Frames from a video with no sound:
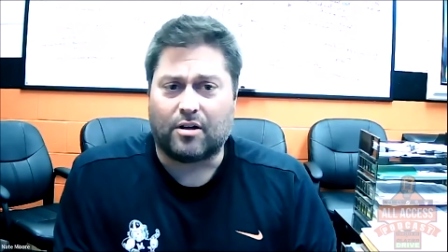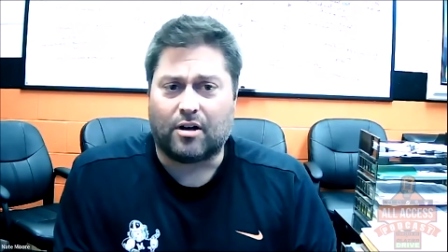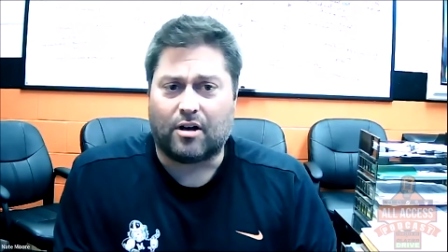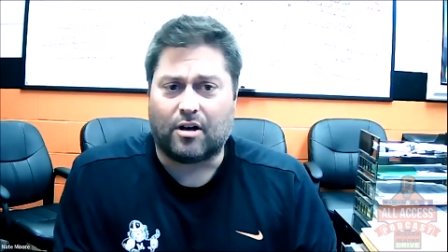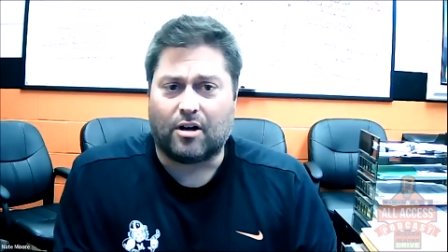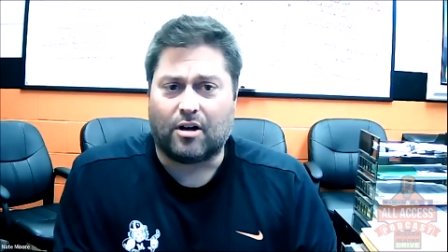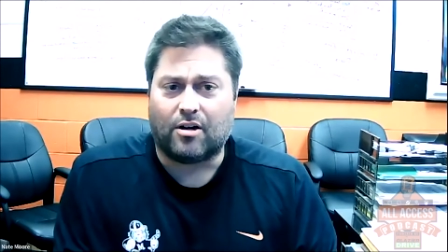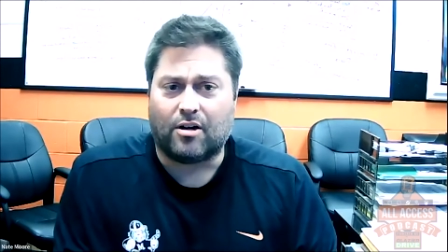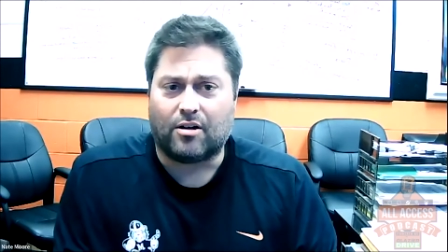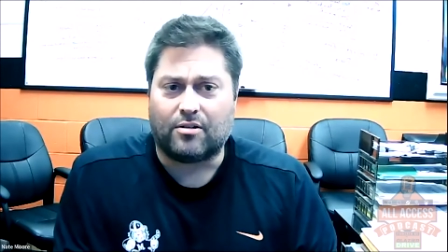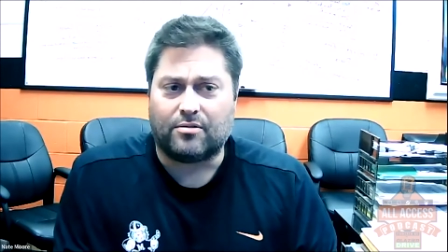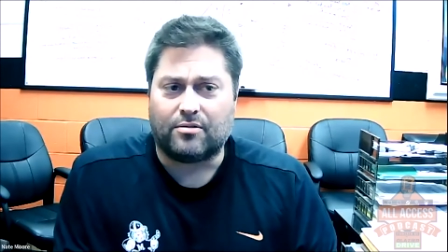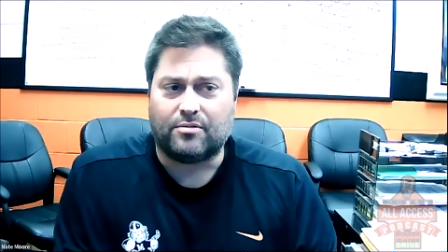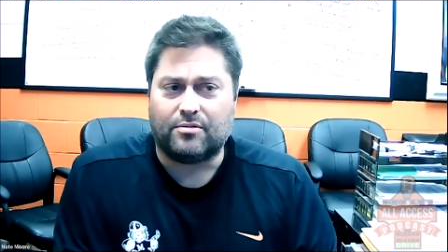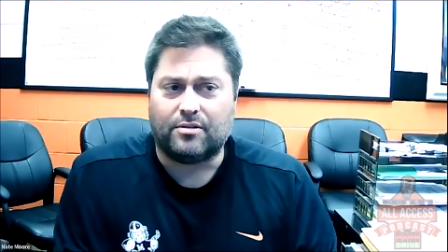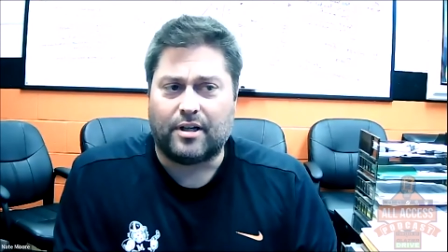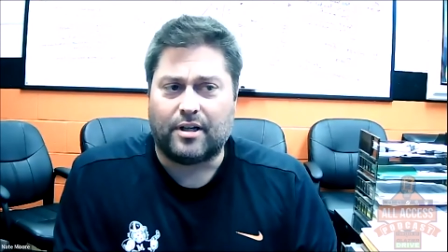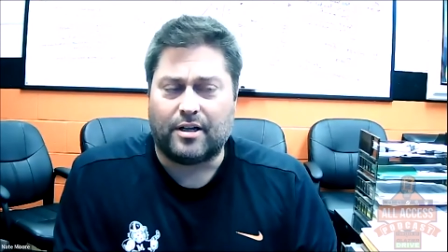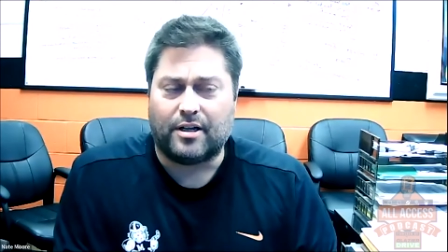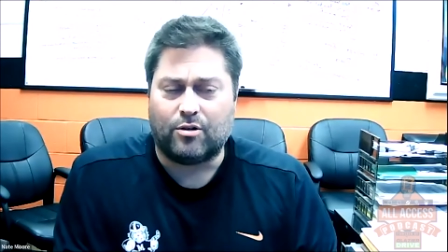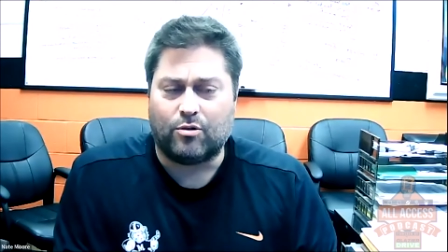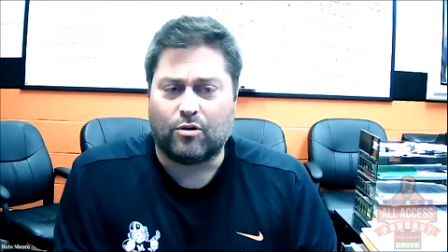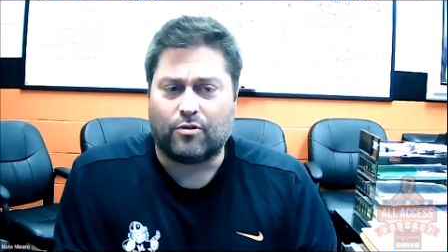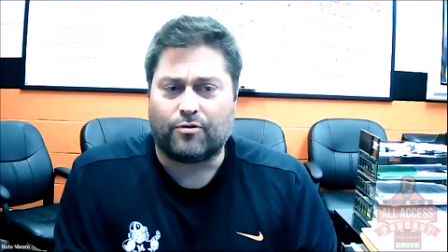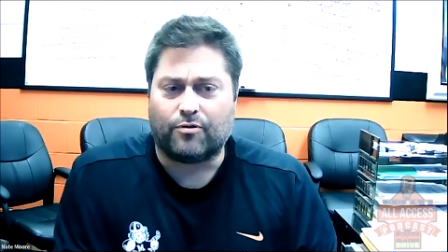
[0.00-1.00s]
our
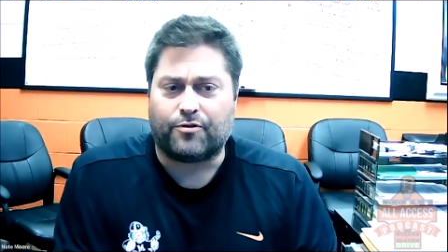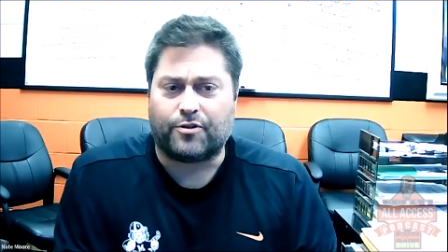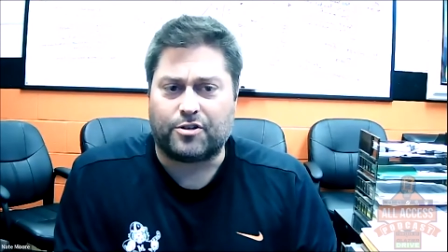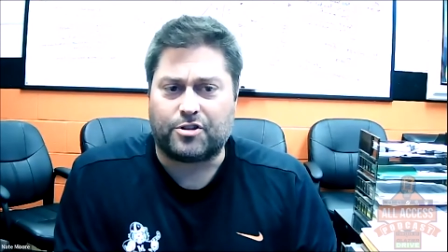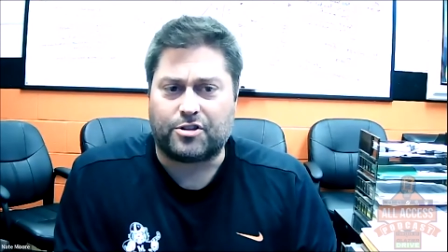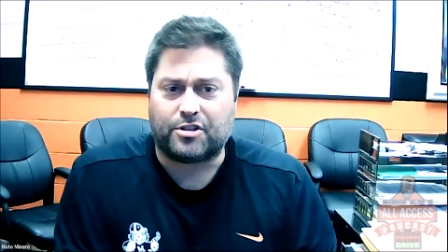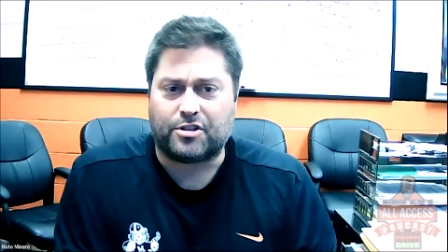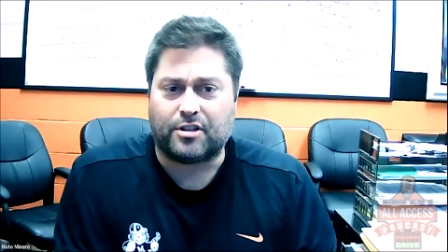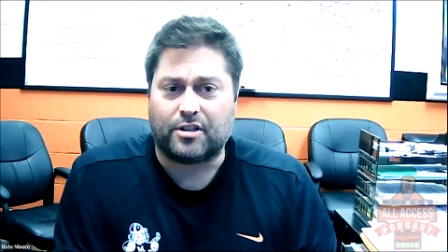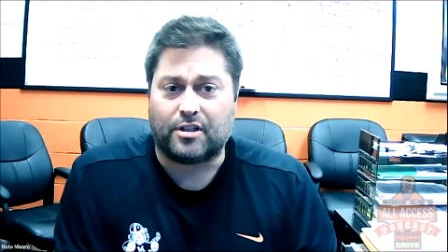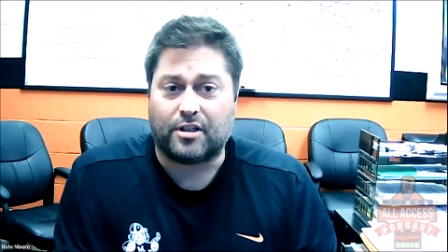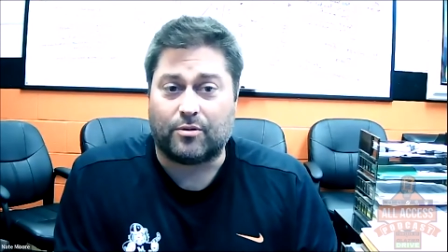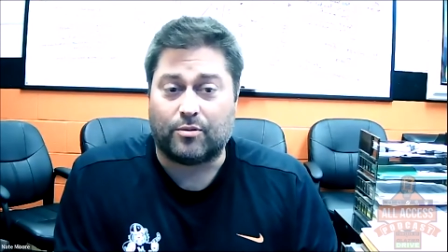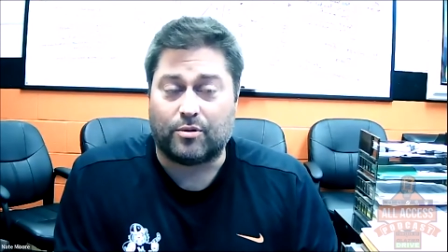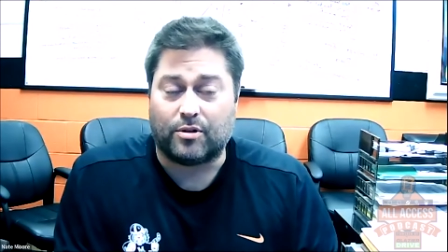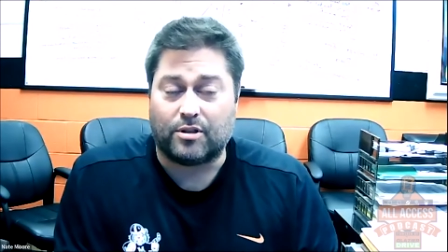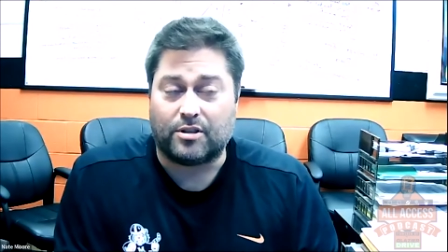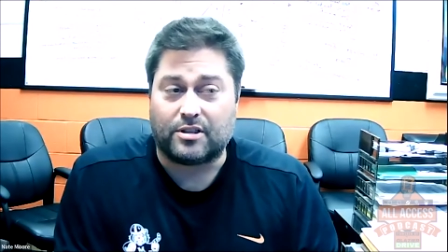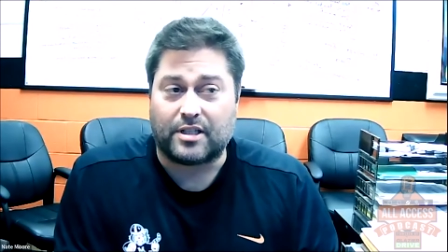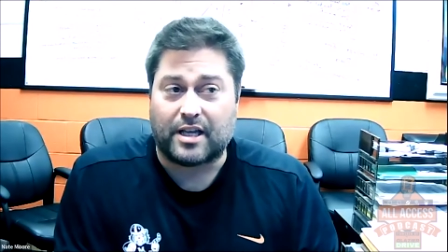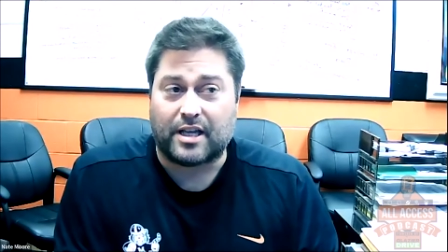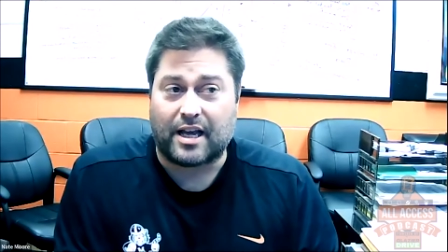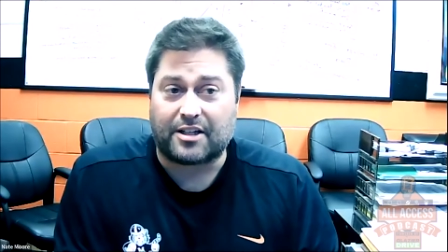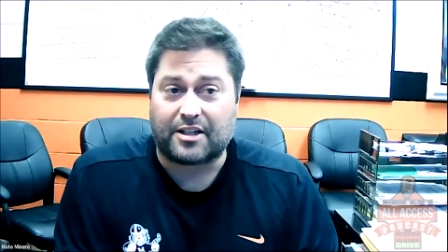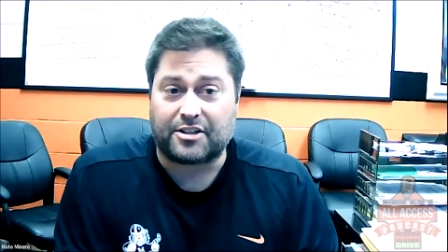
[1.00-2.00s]
indoor facility
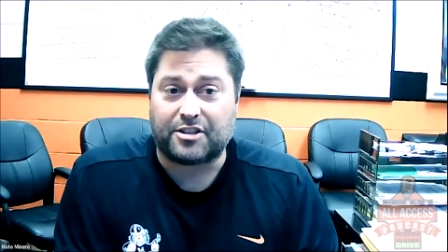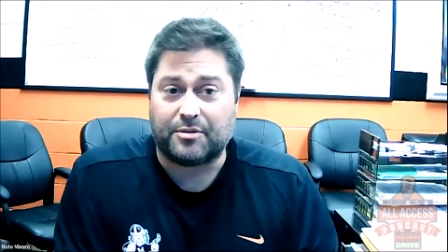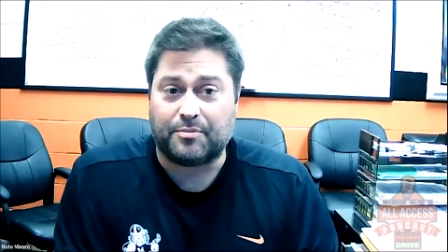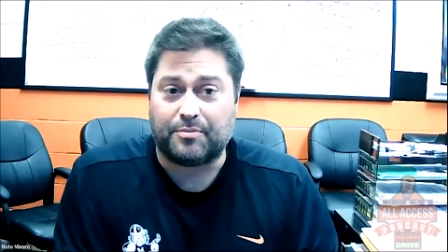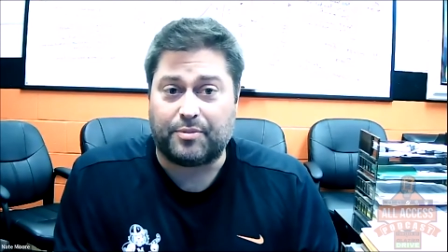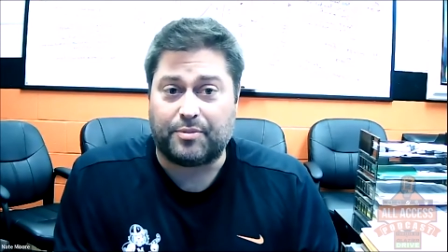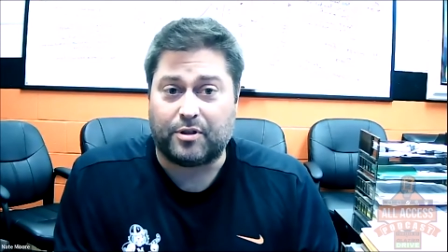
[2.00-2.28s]
was actually